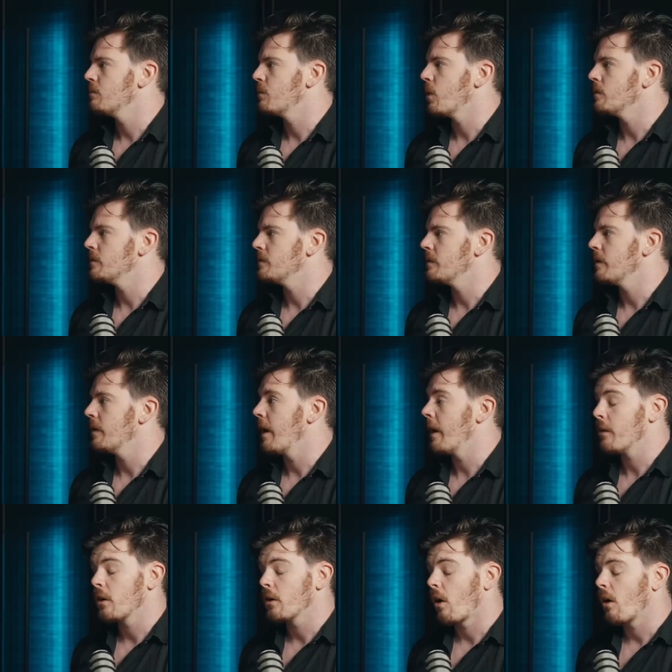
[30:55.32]
potency.
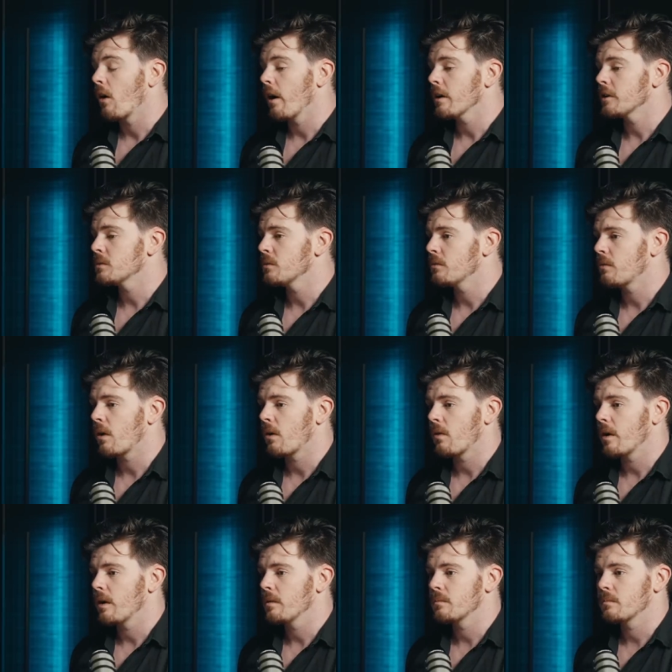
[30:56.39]
And there are actual far
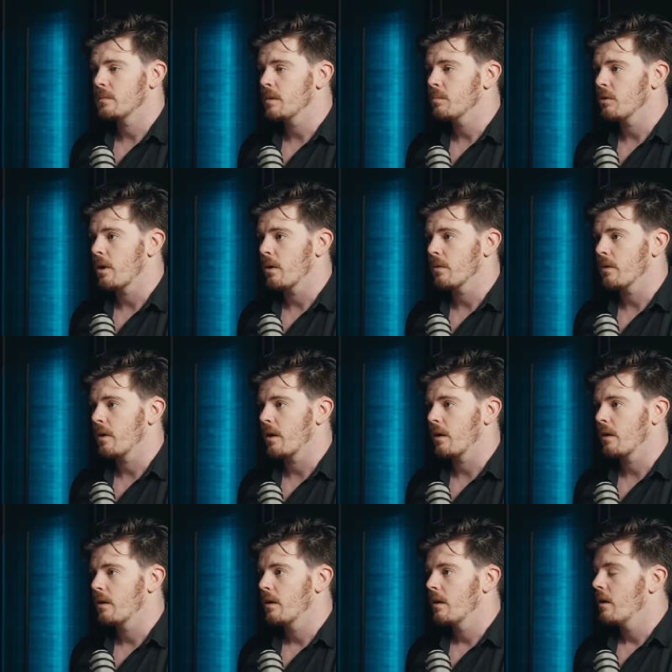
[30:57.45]
right people out
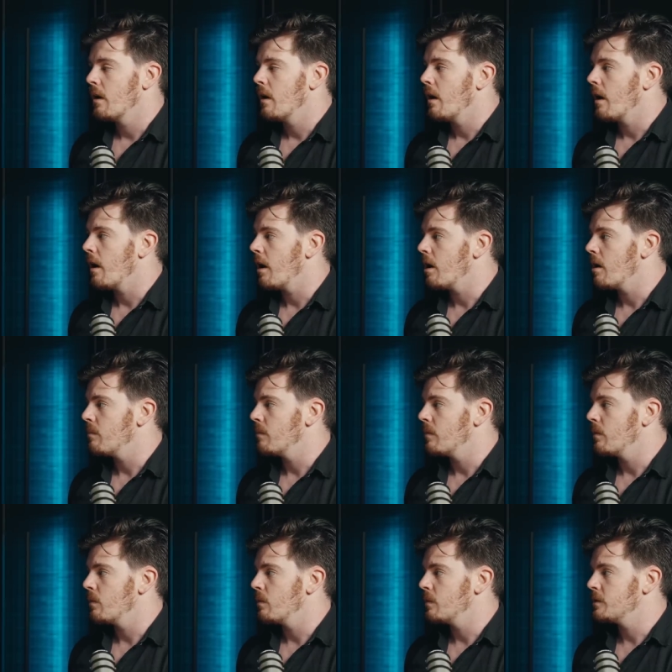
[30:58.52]
there,
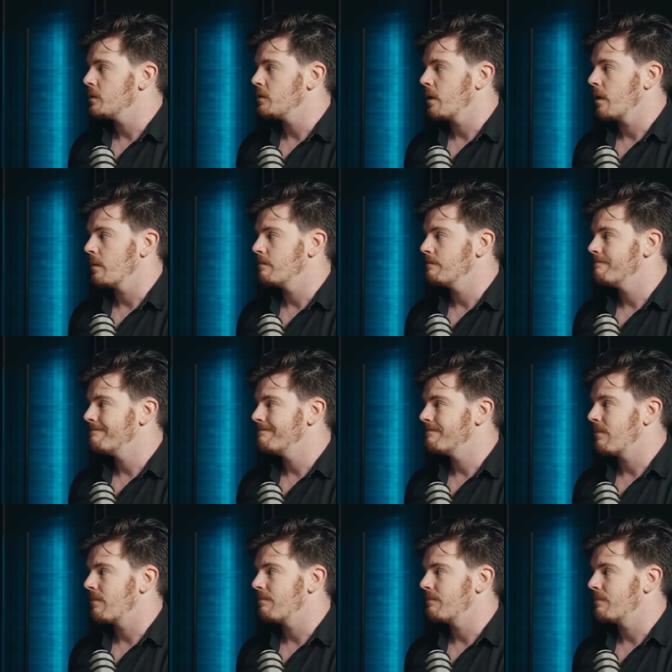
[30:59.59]
um, which I, uh,
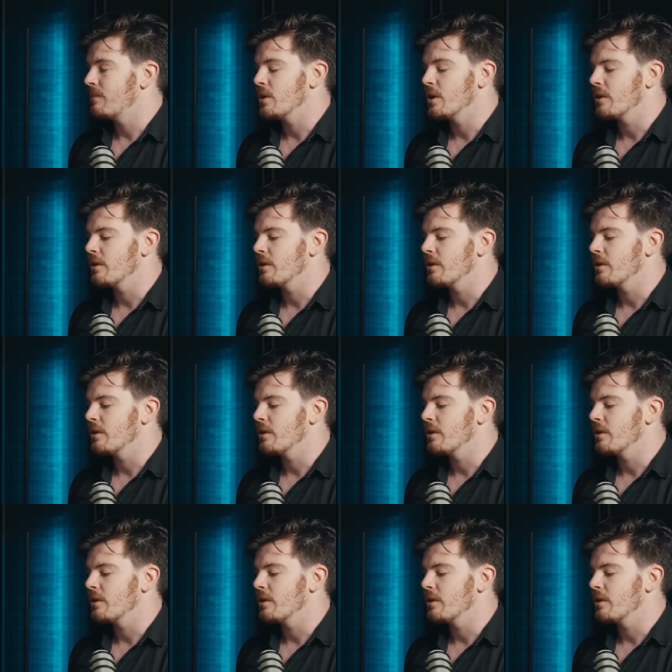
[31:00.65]
you're,